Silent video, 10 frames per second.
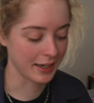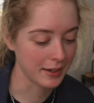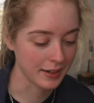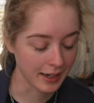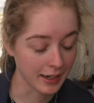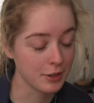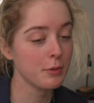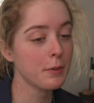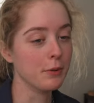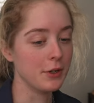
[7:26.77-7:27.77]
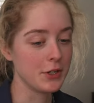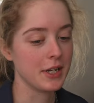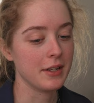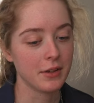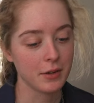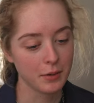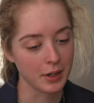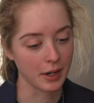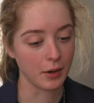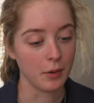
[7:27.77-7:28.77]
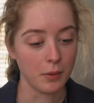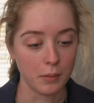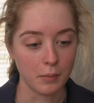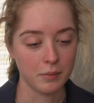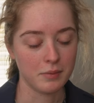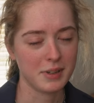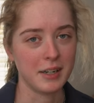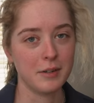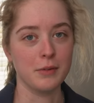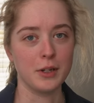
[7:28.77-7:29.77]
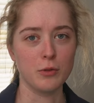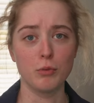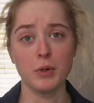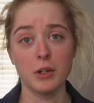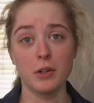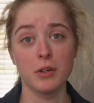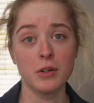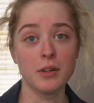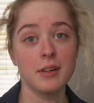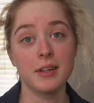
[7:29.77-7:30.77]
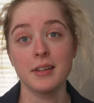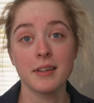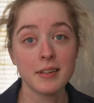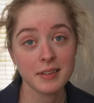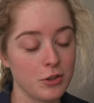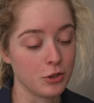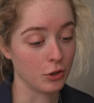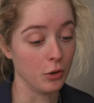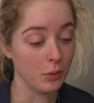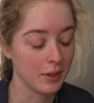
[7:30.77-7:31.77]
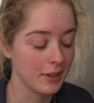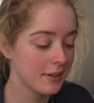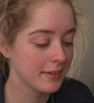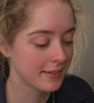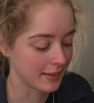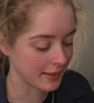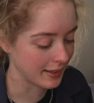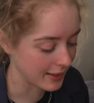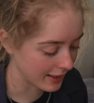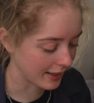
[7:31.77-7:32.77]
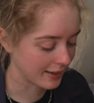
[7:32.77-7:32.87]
I, I do appreciate though how kind of like real this show is, and I,